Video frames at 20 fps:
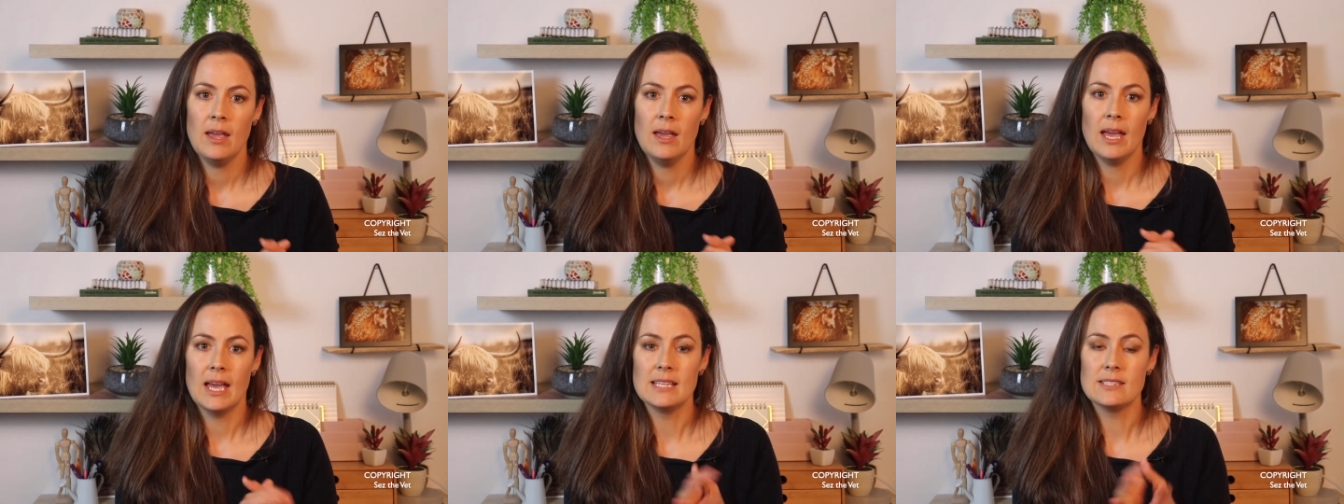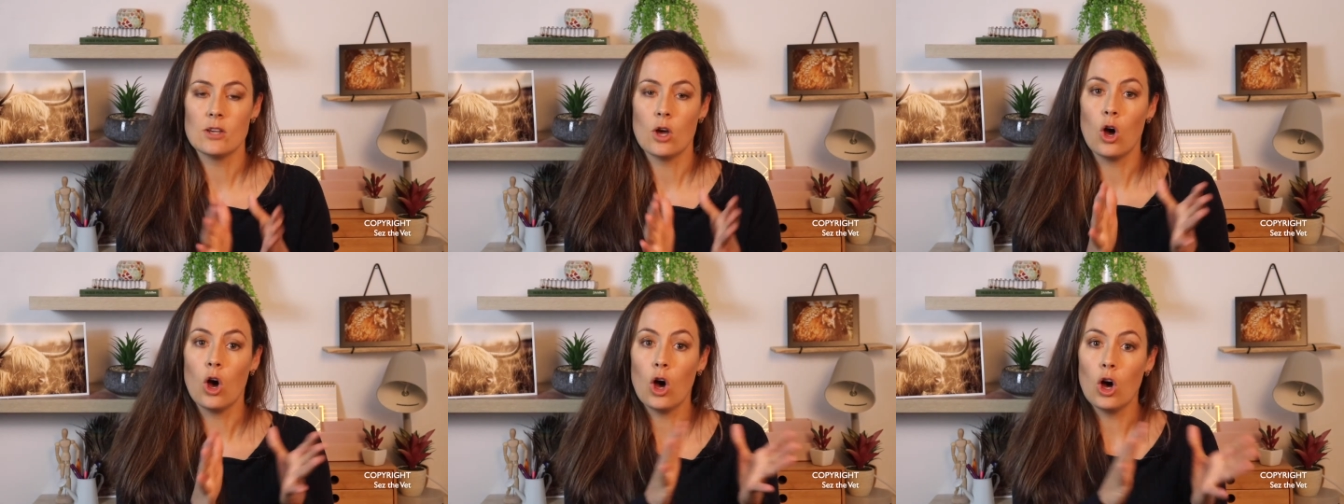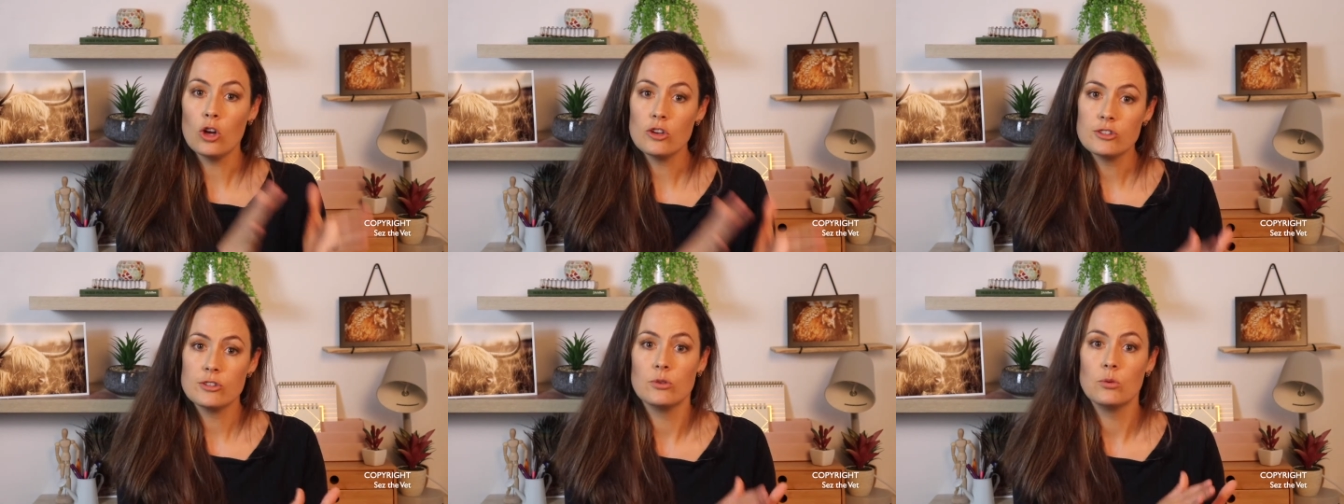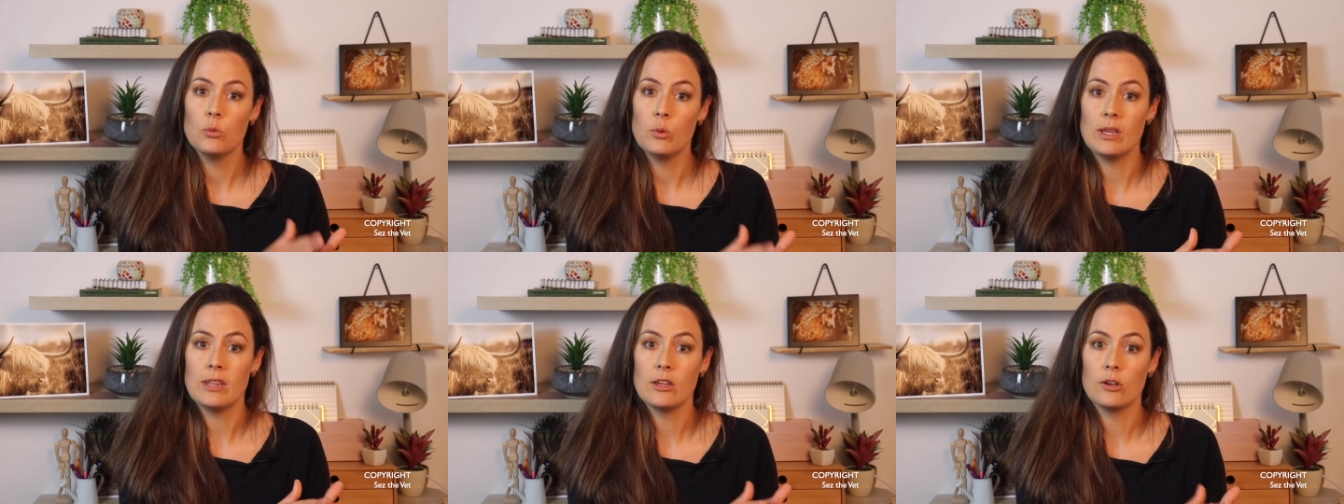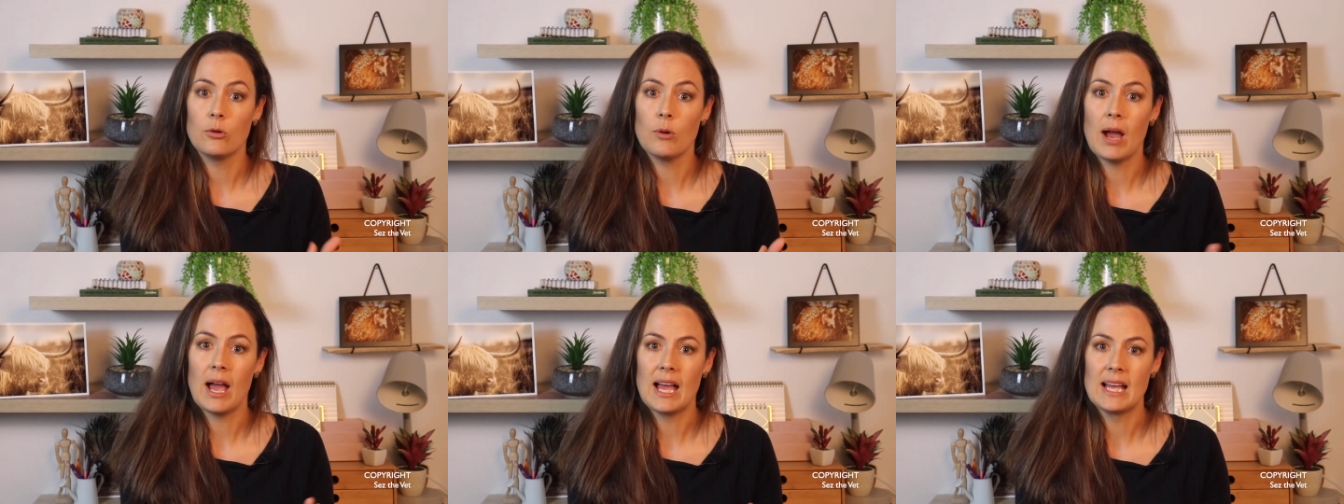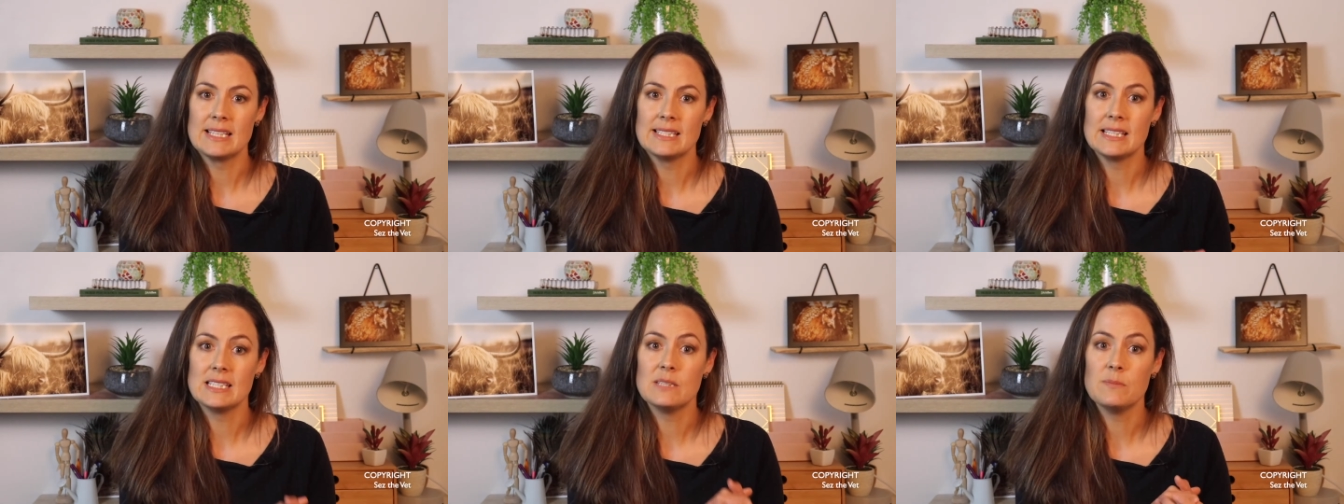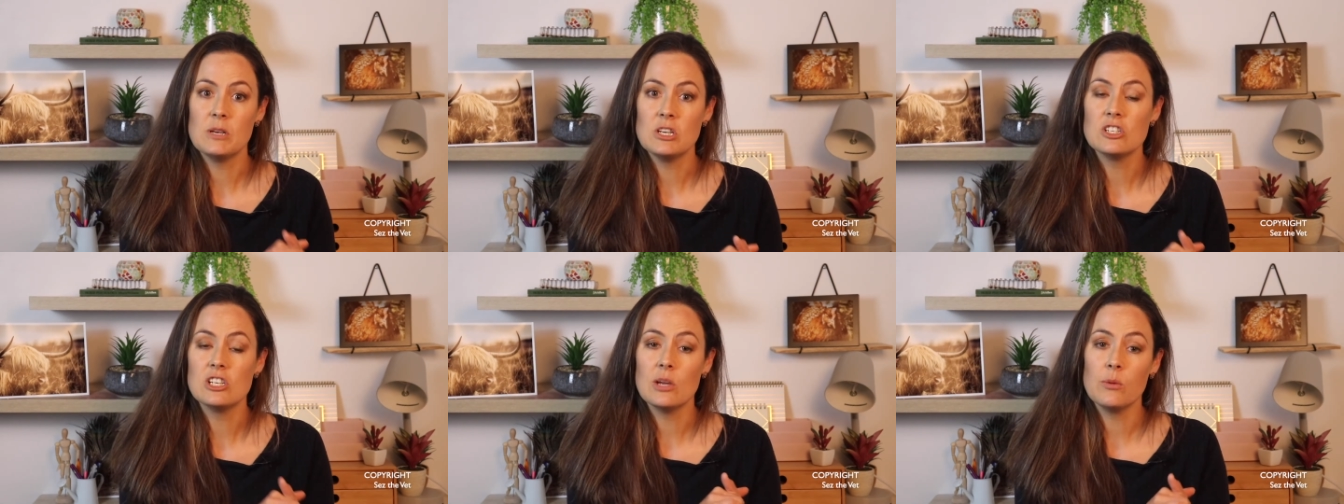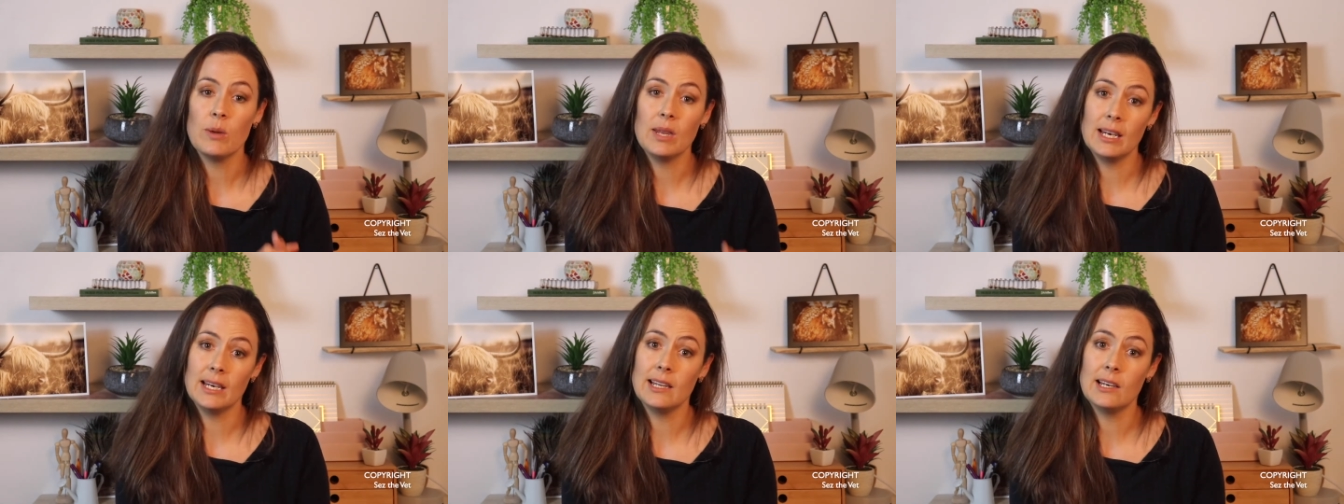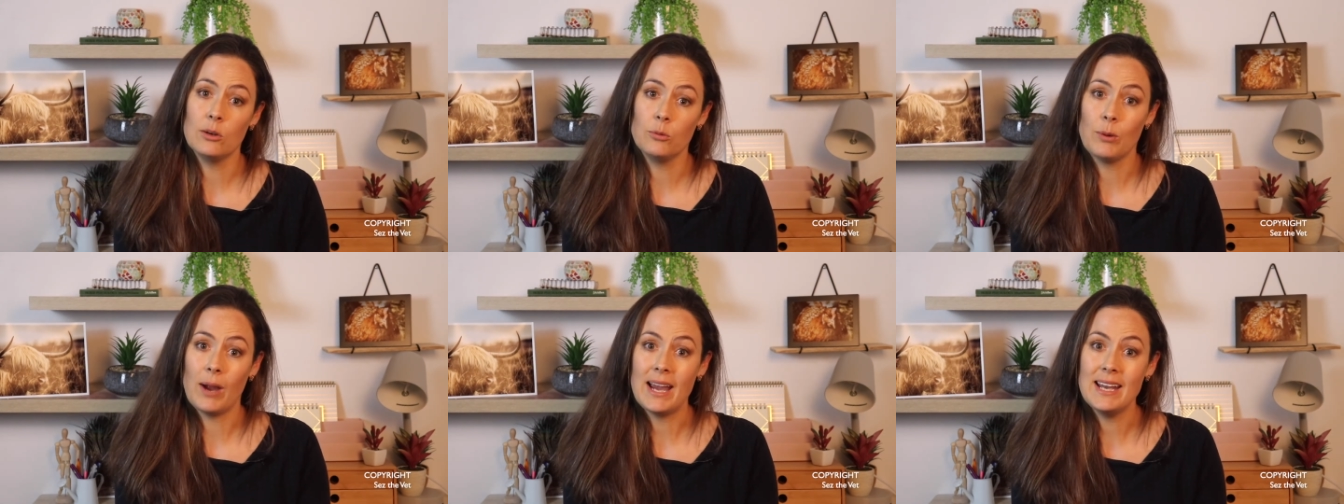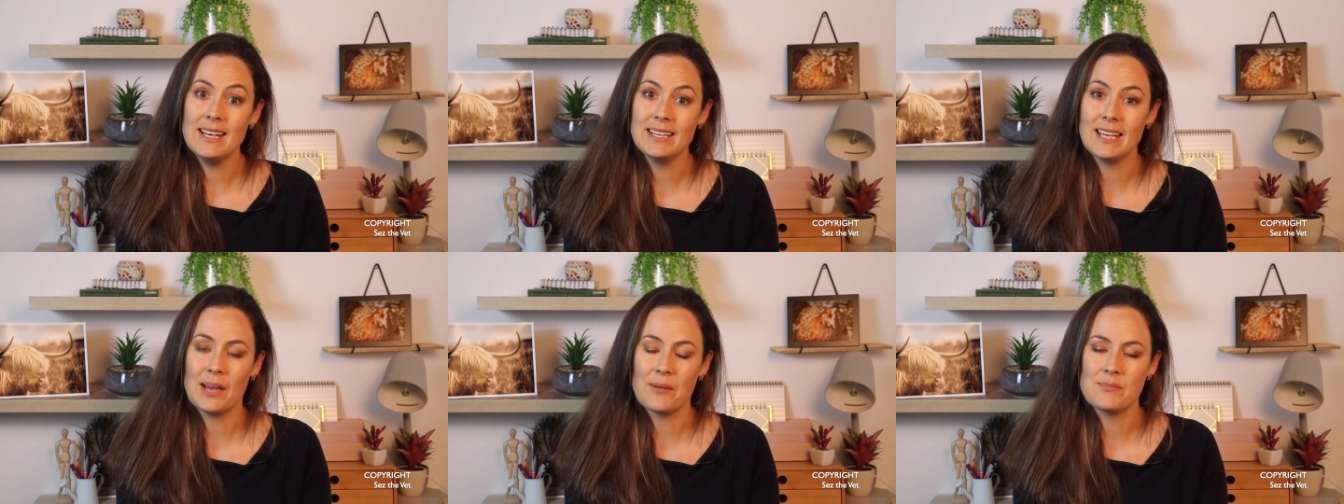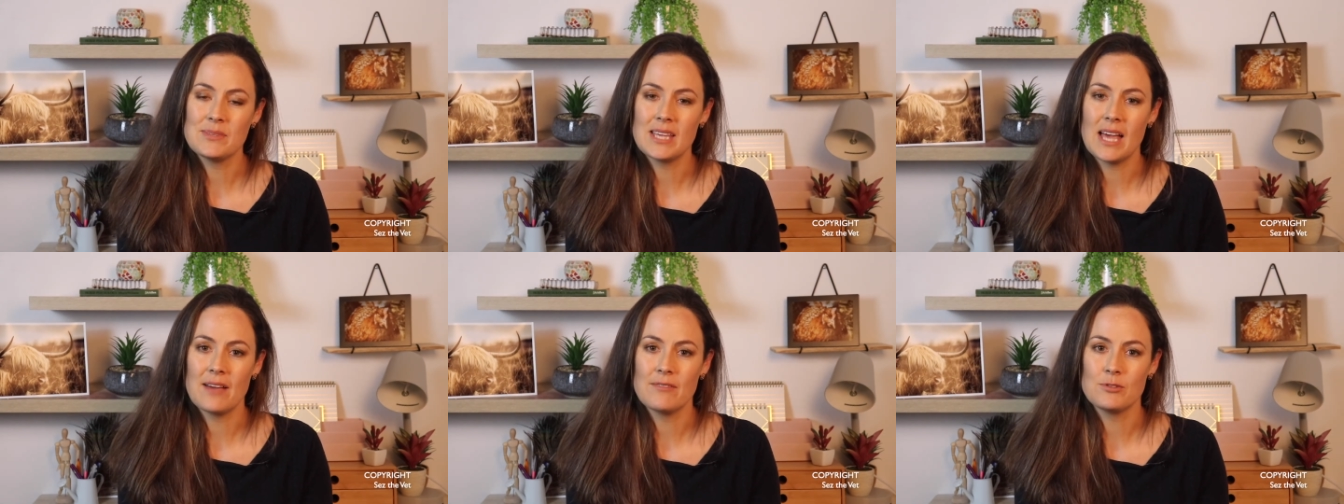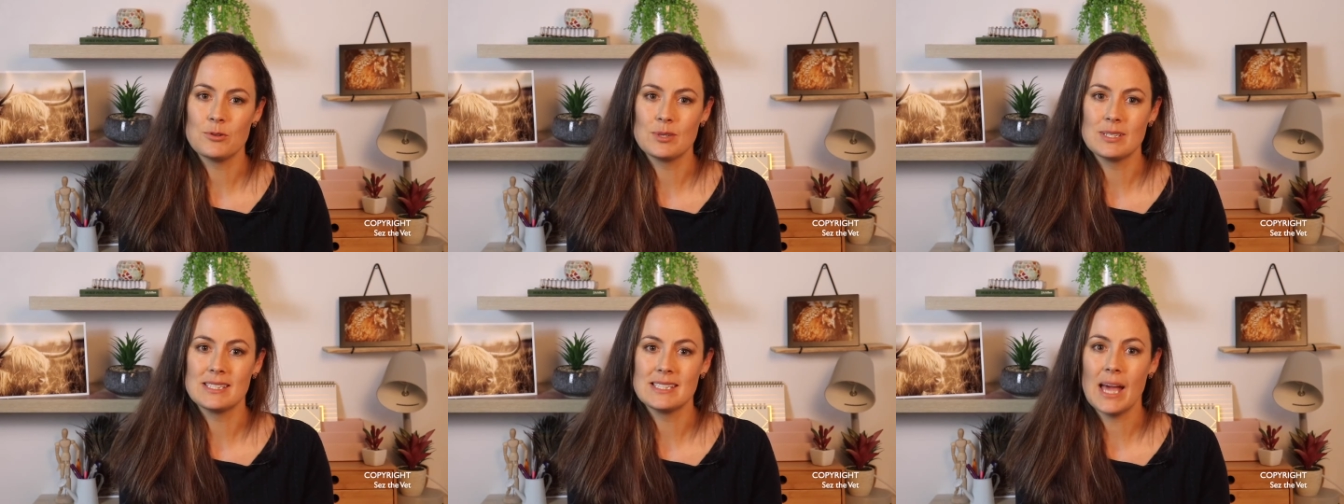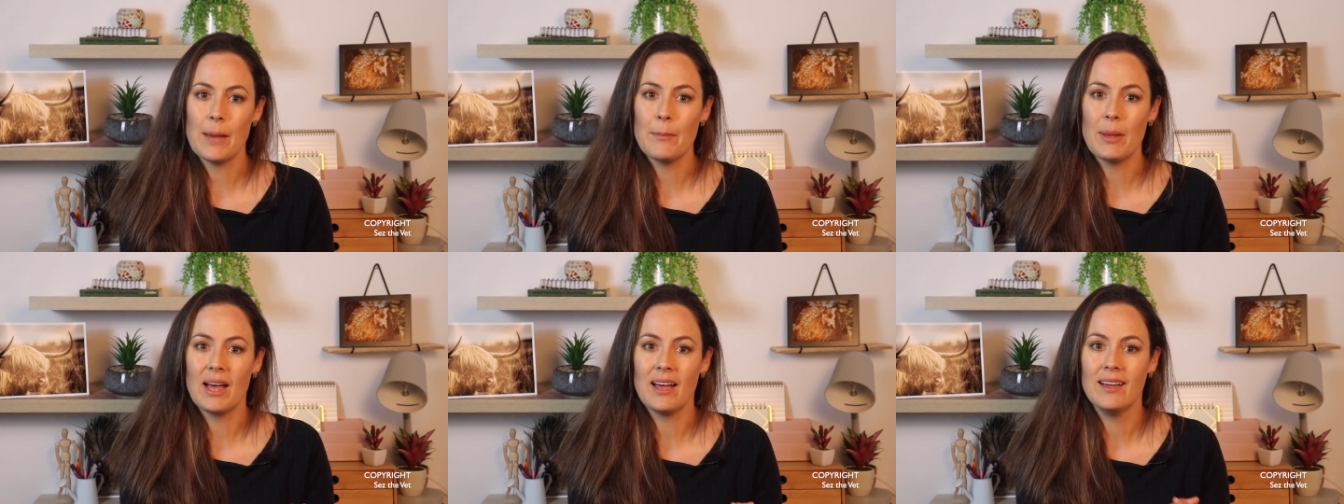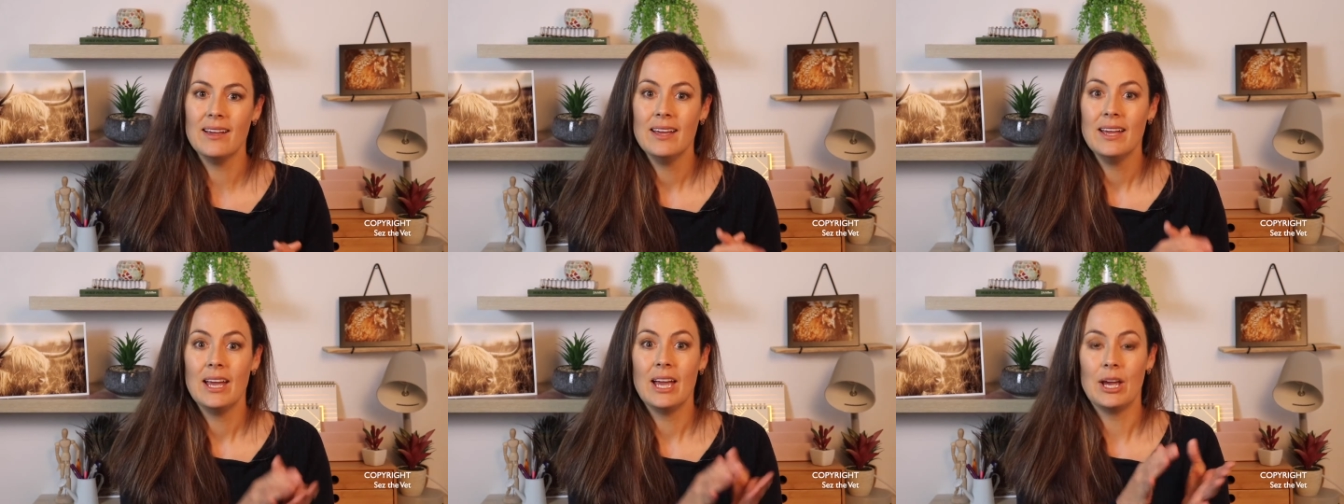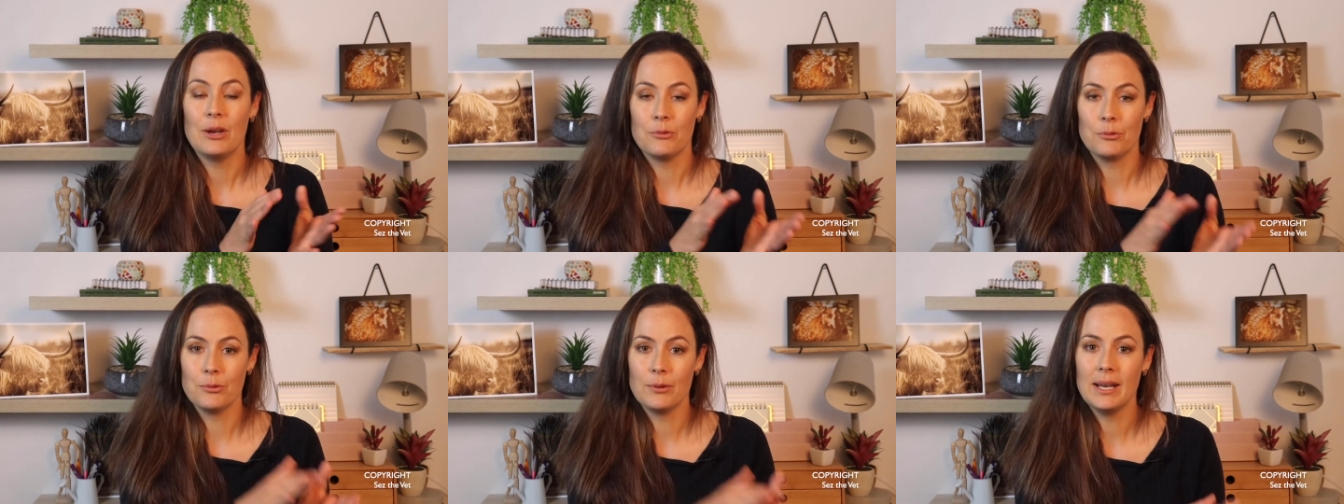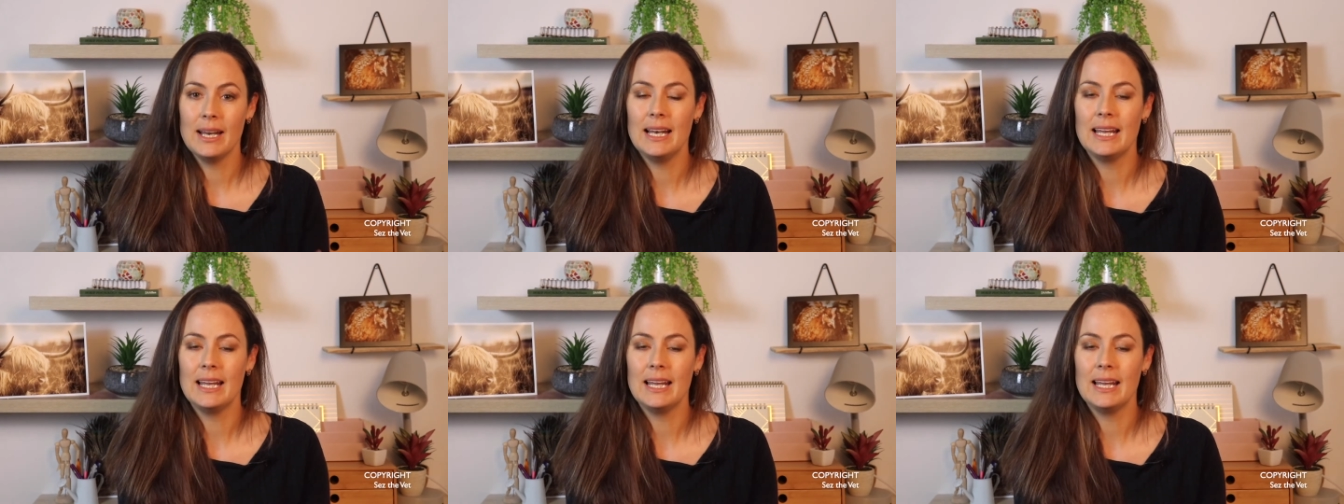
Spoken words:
It's a hot weather grass, especially when little rain comes after a summer, it really